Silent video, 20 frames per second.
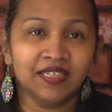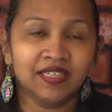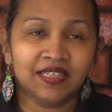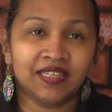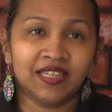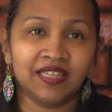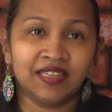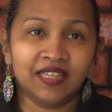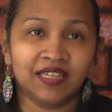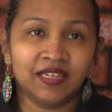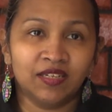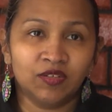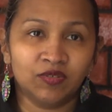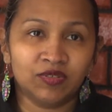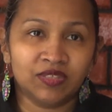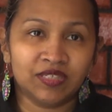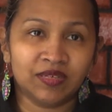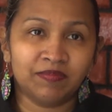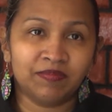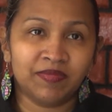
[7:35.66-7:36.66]
Then they'd
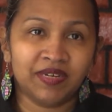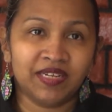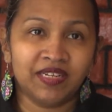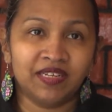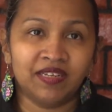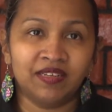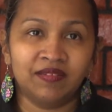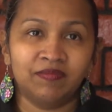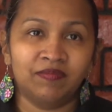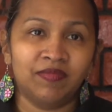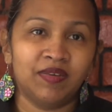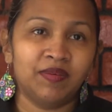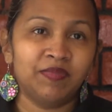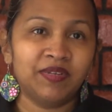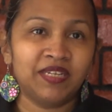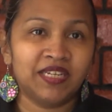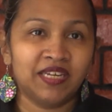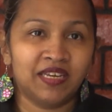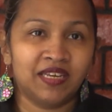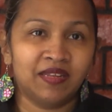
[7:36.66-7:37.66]
use that money, maybe
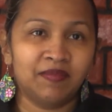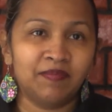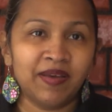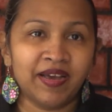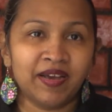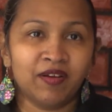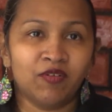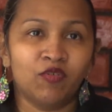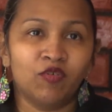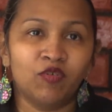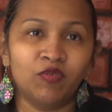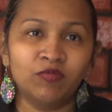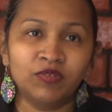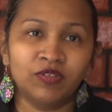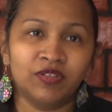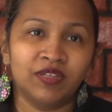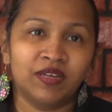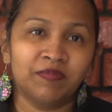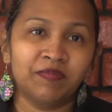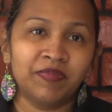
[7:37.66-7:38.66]
take it back home to
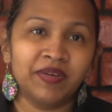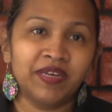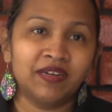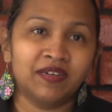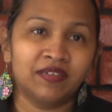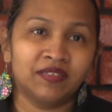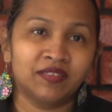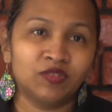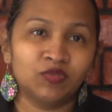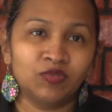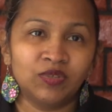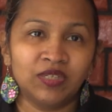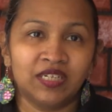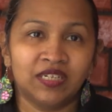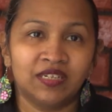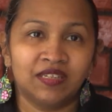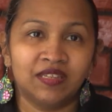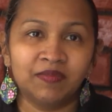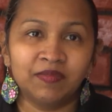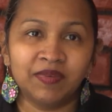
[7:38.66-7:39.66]
their parents who
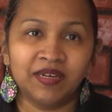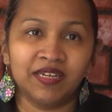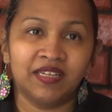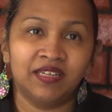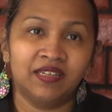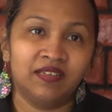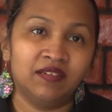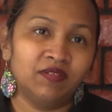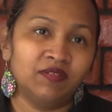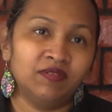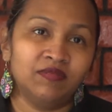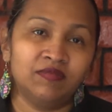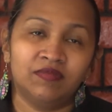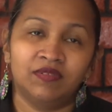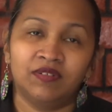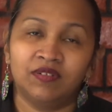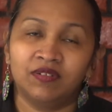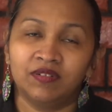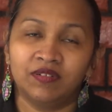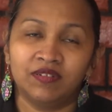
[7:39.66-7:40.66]
needed the money, or,
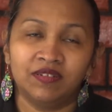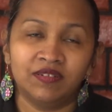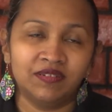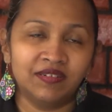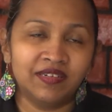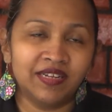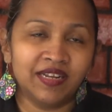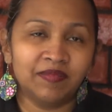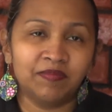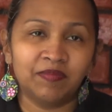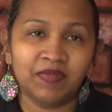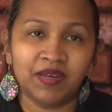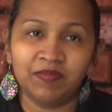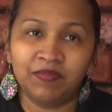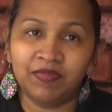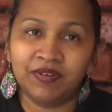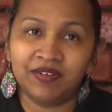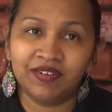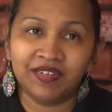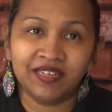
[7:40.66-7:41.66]
you know, dad might
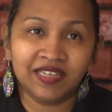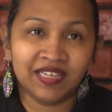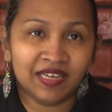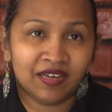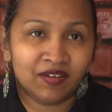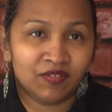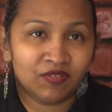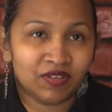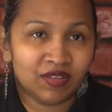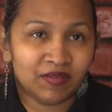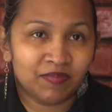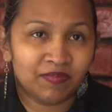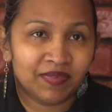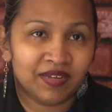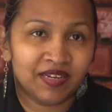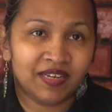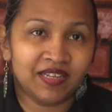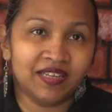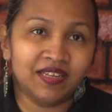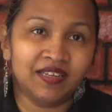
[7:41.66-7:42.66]
be drinking out of that
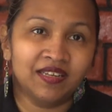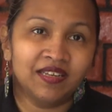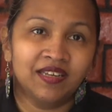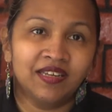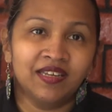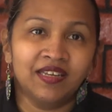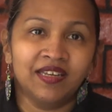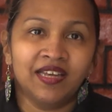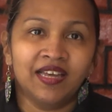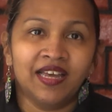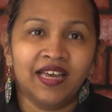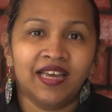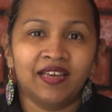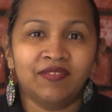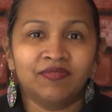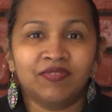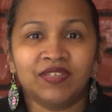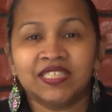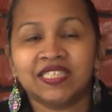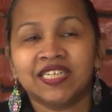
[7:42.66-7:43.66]
money.
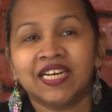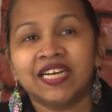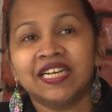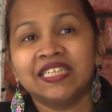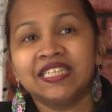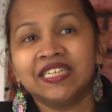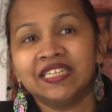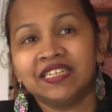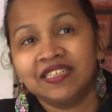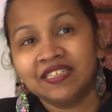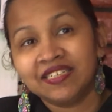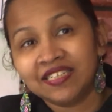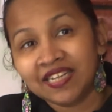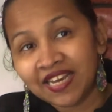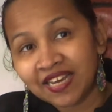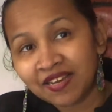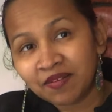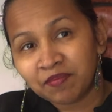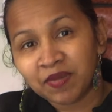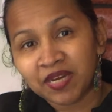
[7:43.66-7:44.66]
If the child didn't
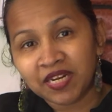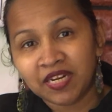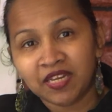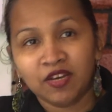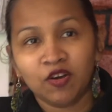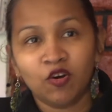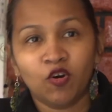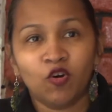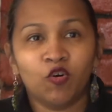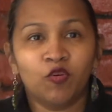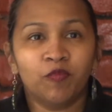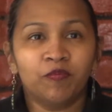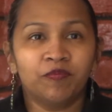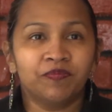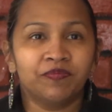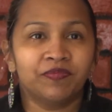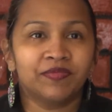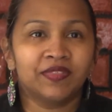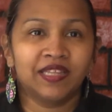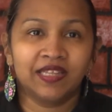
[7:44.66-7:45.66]
take money home,
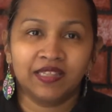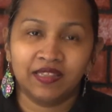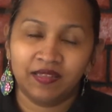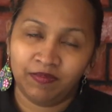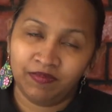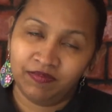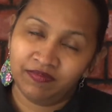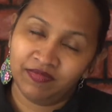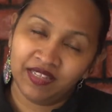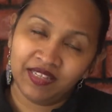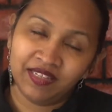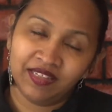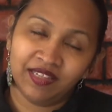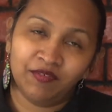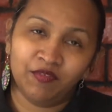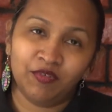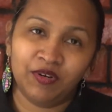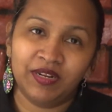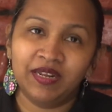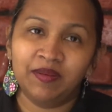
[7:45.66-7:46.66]
then, the, then they
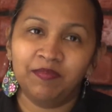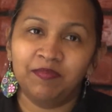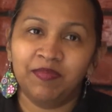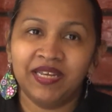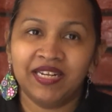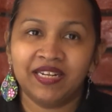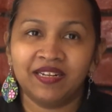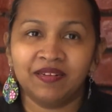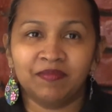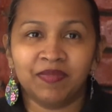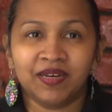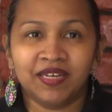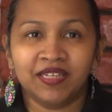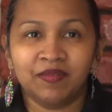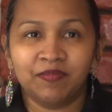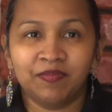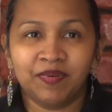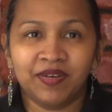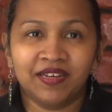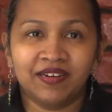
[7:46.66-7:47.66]
would get beaten by the
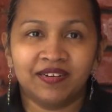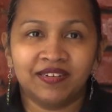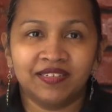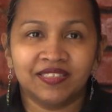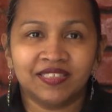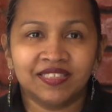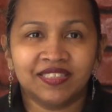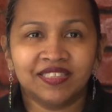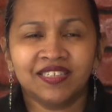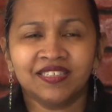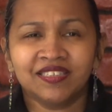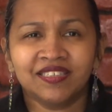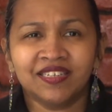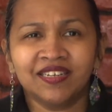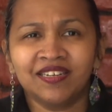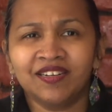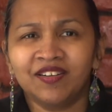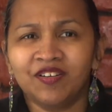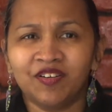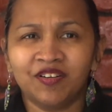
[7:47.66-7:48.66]
parents. There's
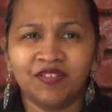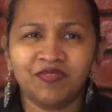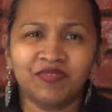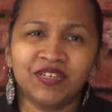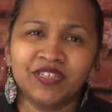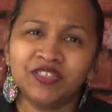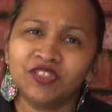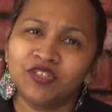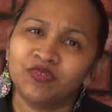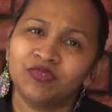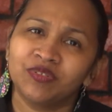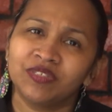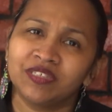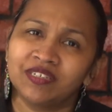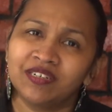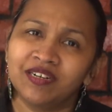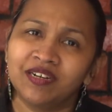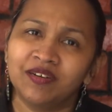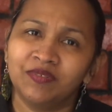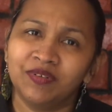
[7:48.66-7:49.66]
a lot of issues
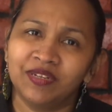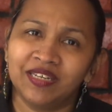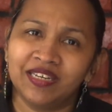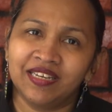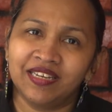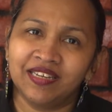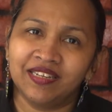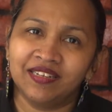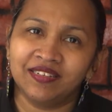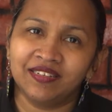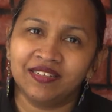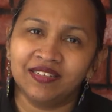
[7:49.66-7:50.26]
surrounding it.